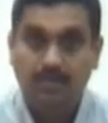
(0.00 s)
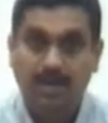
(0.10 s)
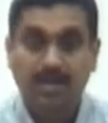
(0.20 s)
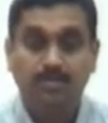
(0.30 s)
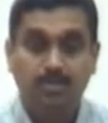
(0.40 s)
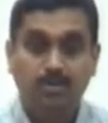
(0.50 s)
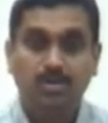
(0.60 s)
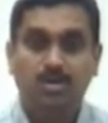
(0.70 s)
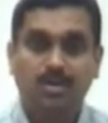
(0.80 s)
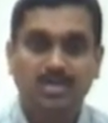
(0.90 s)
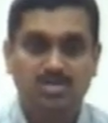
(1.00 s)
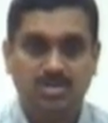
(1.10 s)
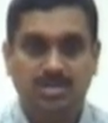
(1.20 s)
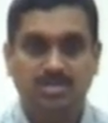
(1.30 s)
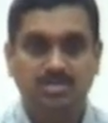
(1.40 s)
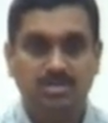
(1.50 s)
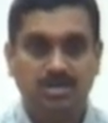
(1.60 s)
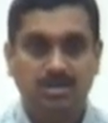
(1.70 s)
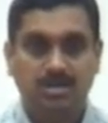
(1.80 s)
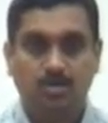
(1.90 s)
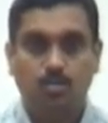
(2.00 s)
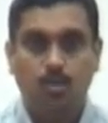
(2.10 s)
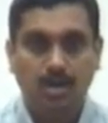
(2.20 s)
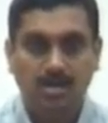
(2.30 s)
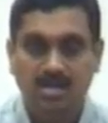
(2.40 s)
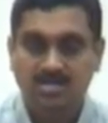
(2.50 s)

But an important question is, what